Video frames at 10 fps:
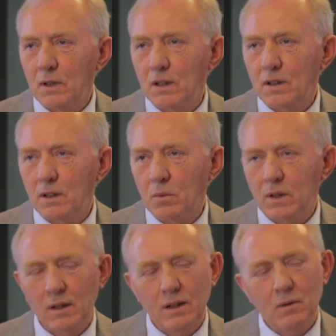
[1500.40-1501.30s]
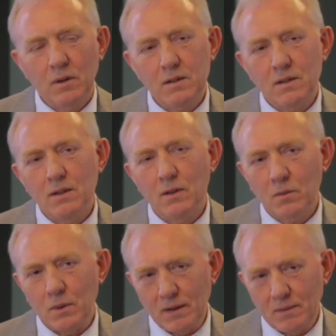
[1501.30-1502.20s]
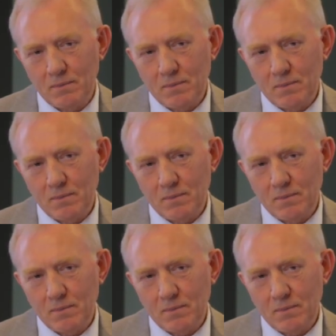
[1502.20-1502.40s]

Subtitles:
meeting with Innovation Norway,